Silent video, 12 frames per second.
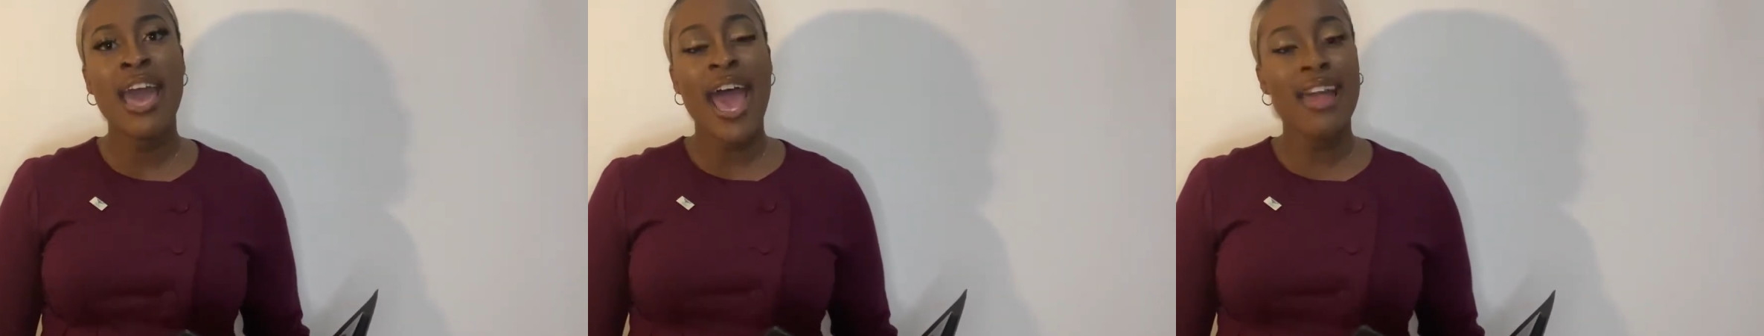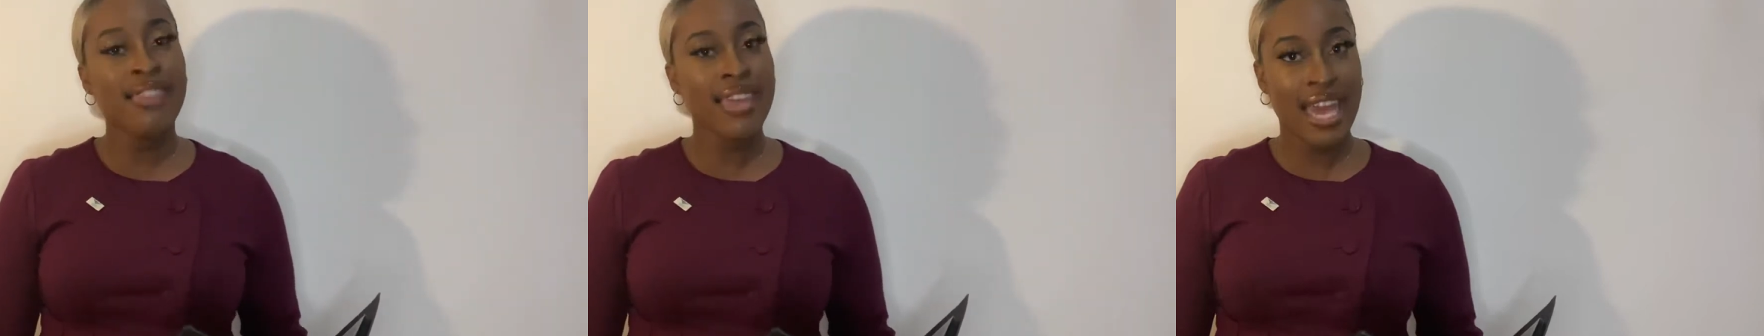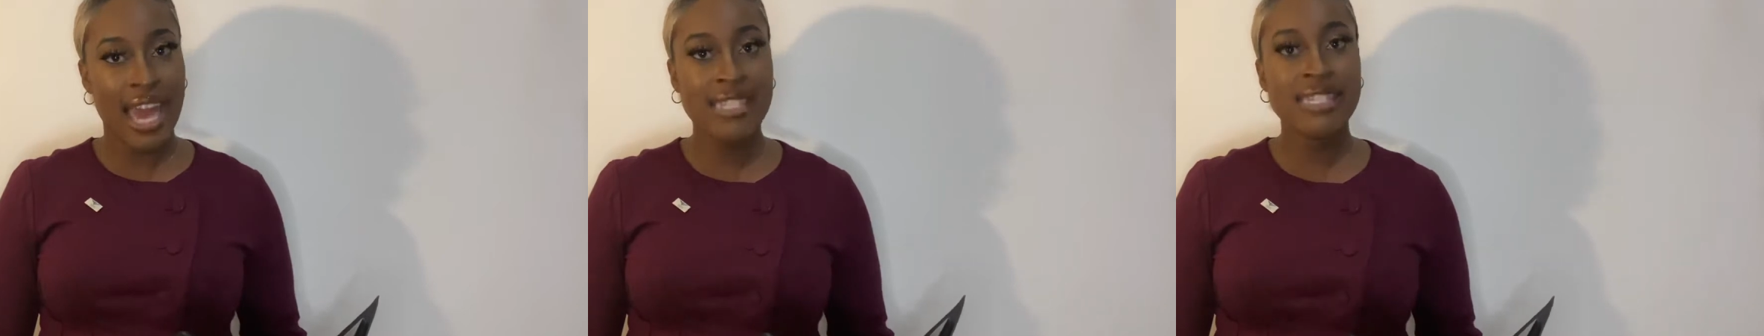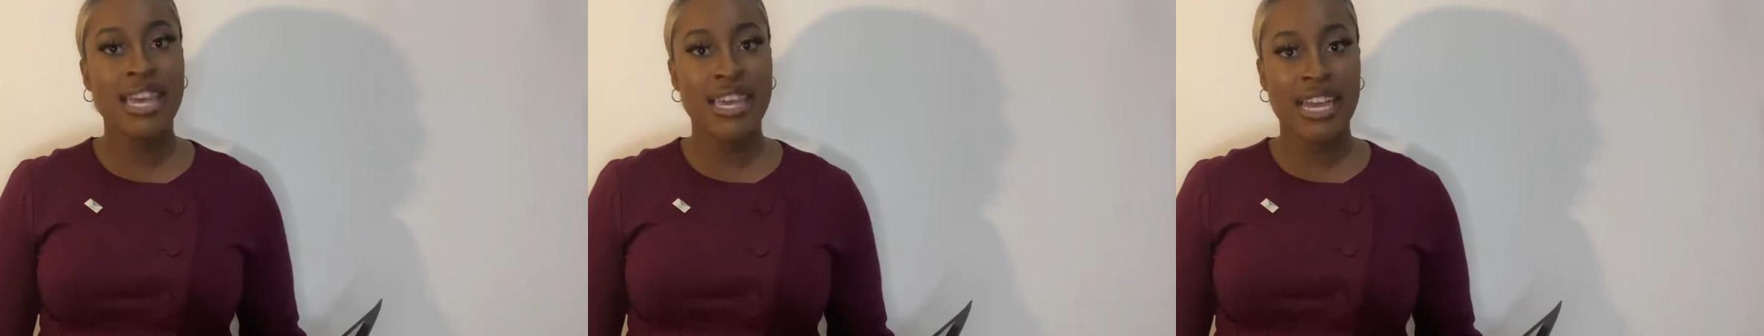and the
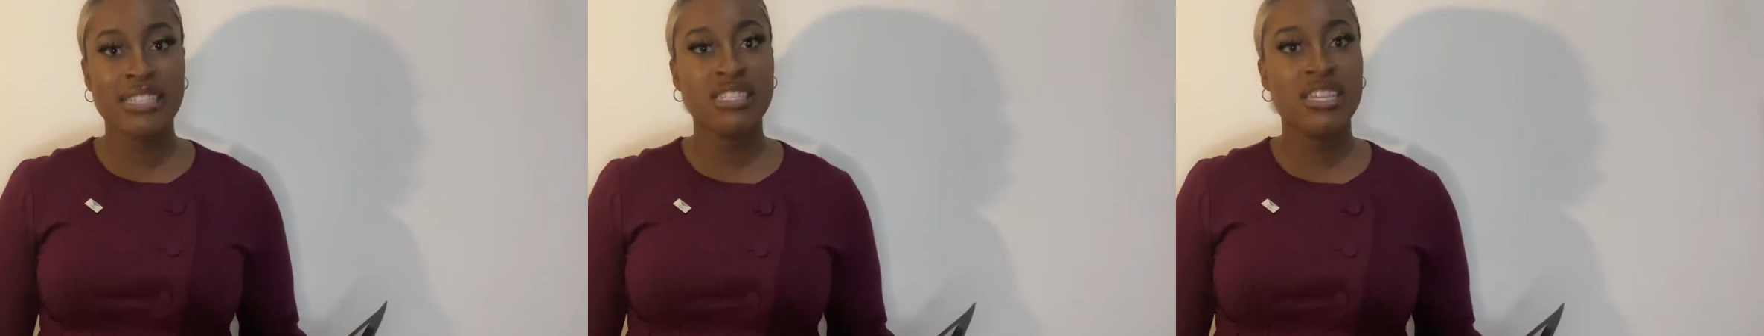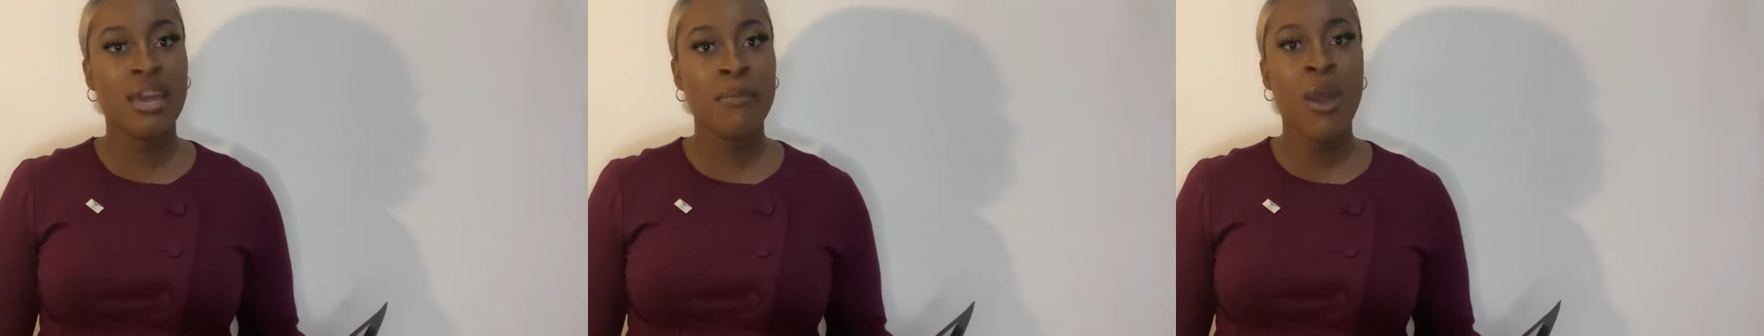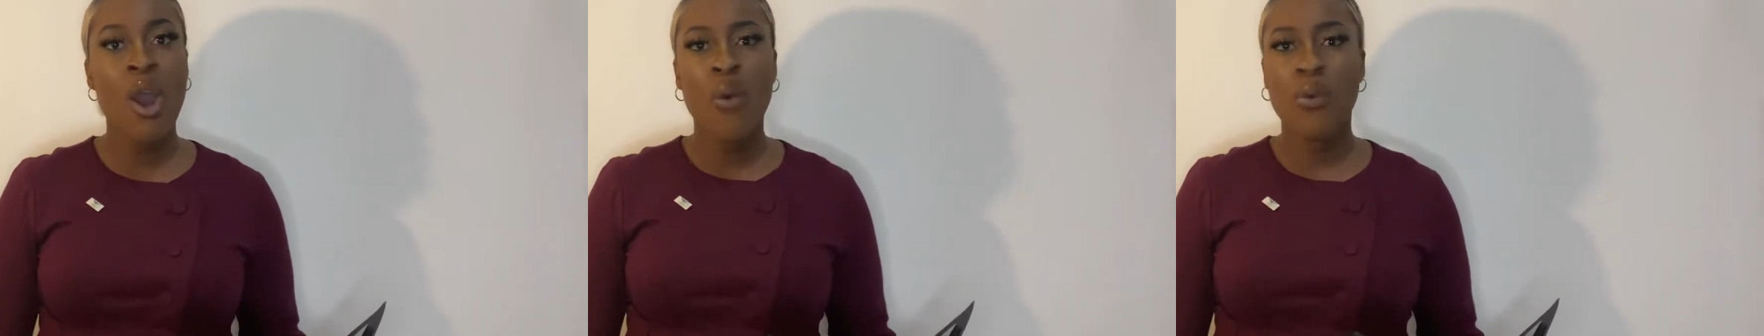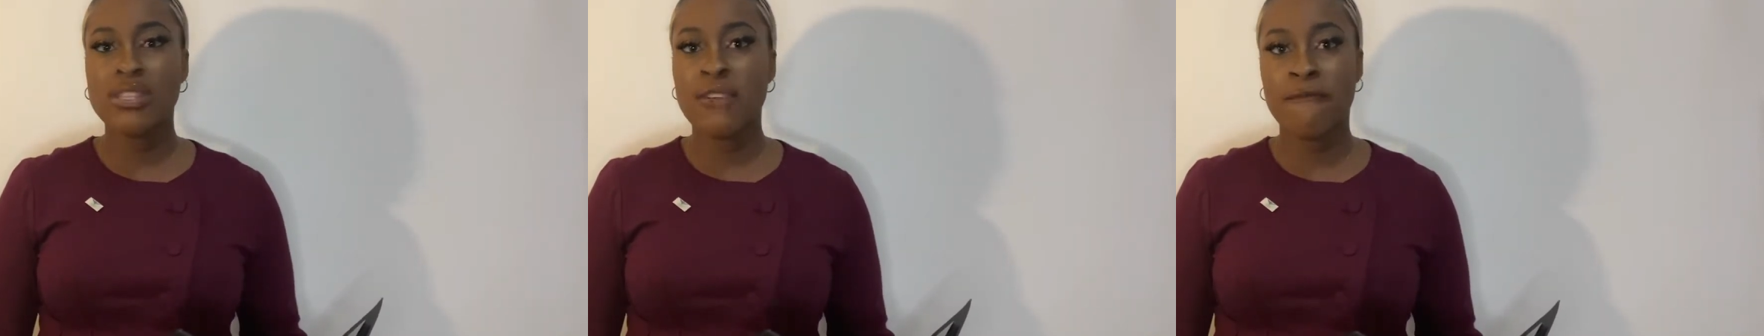case against him
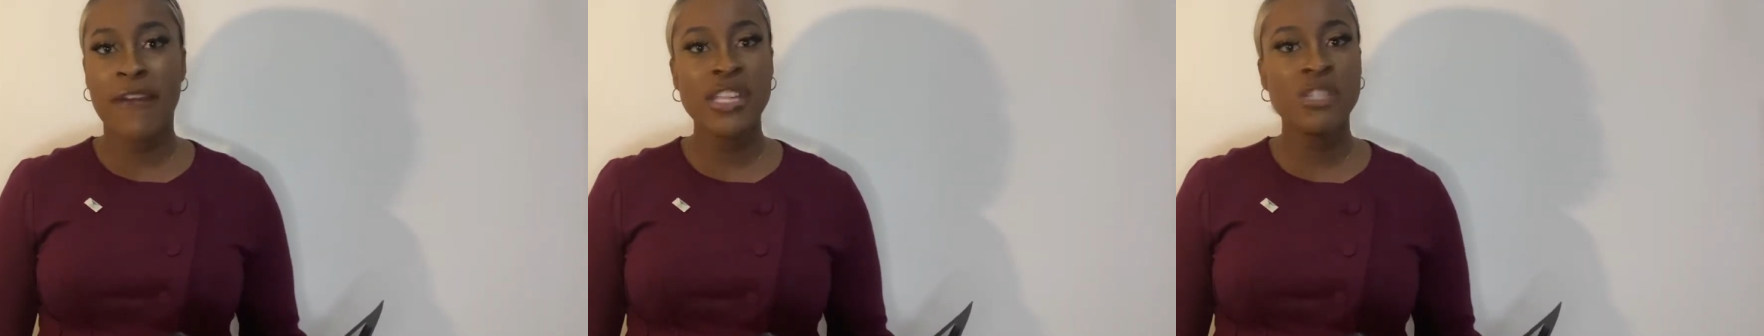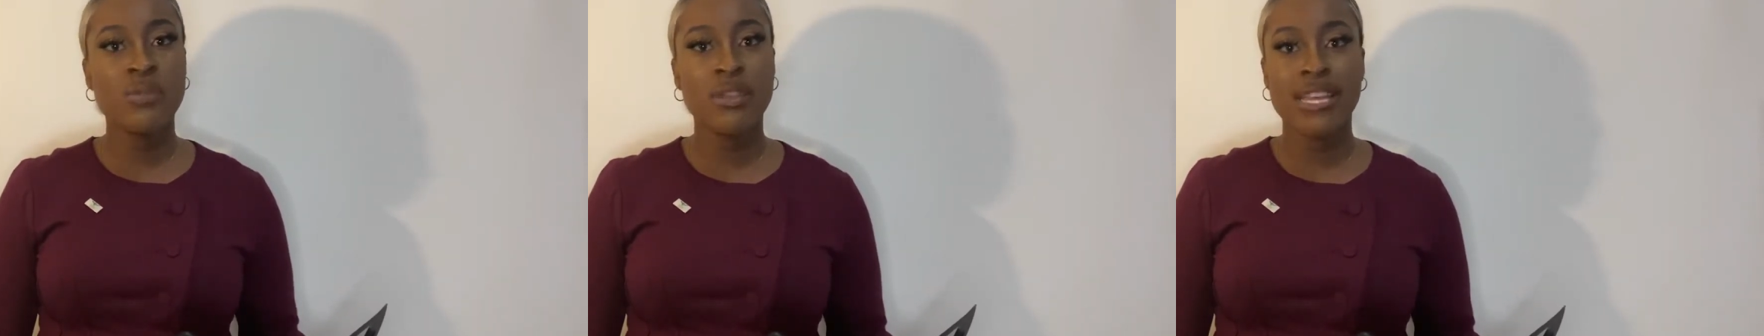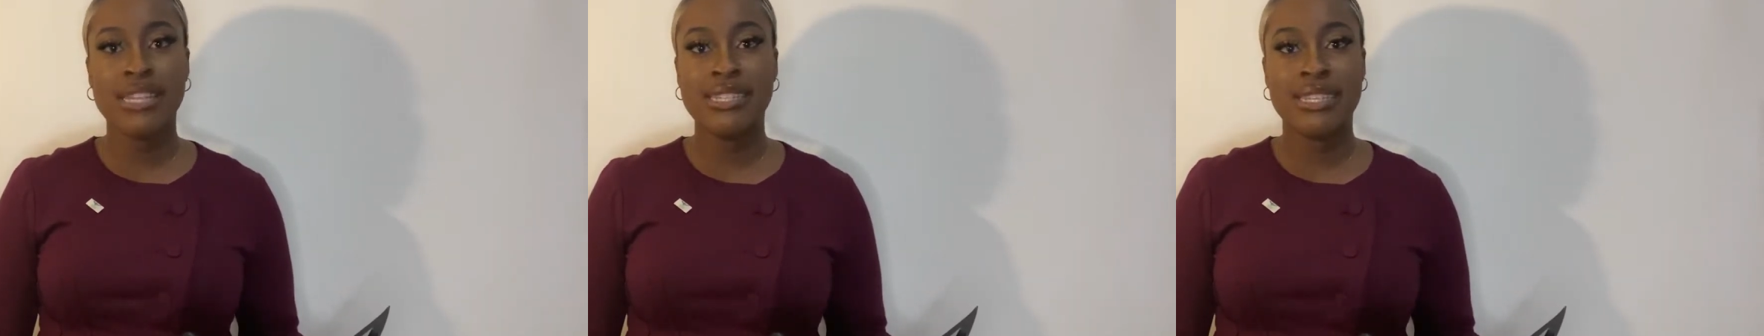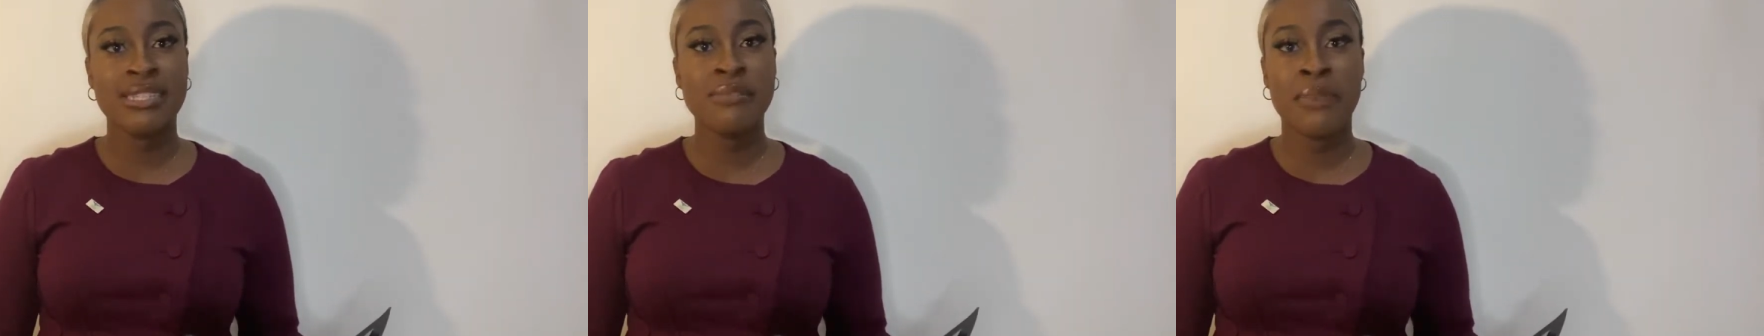was eventually
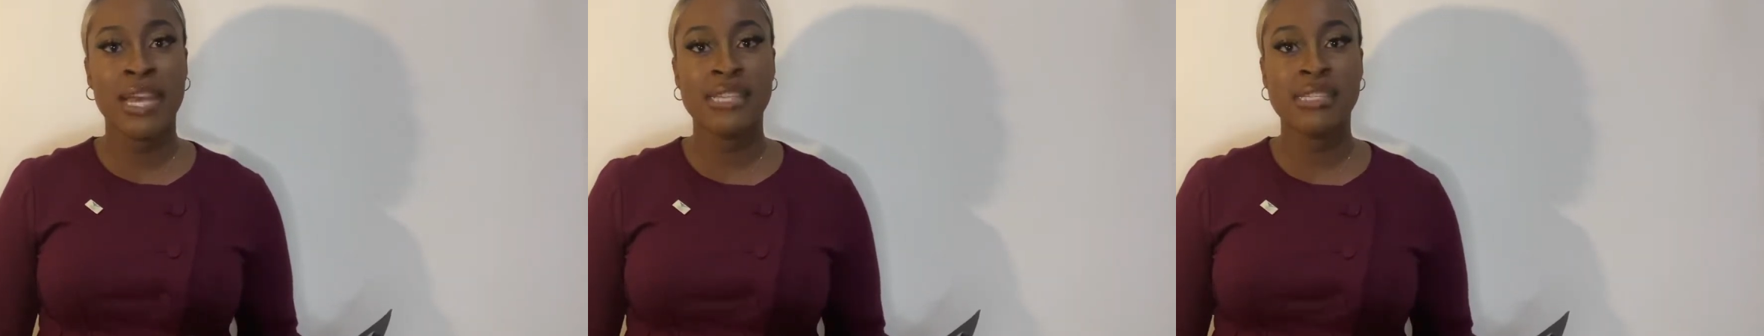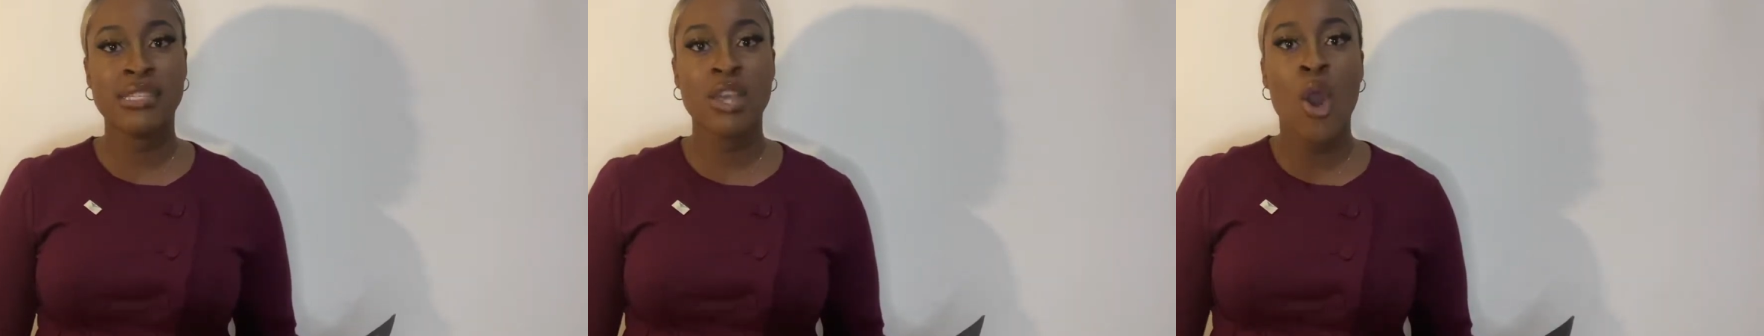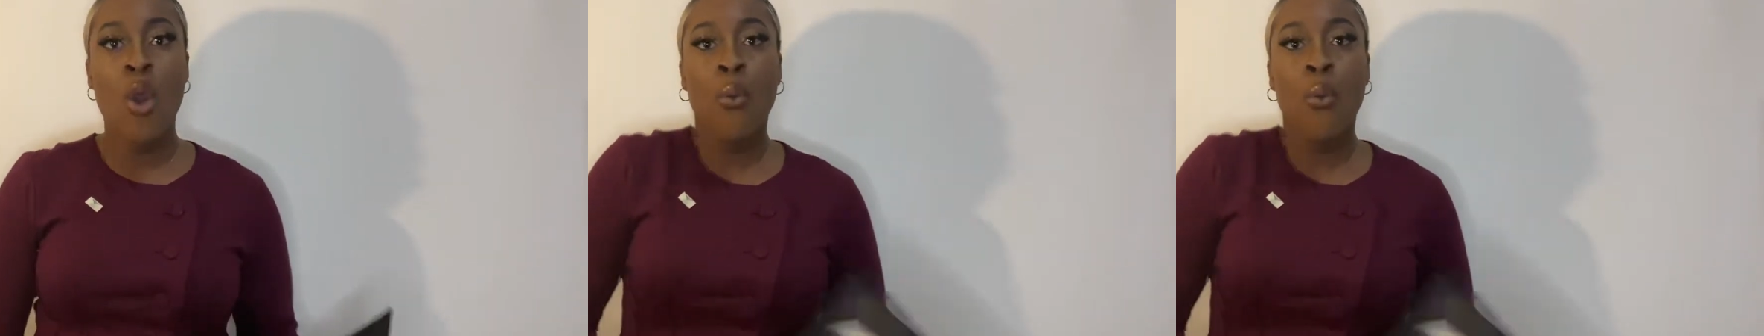dismissed.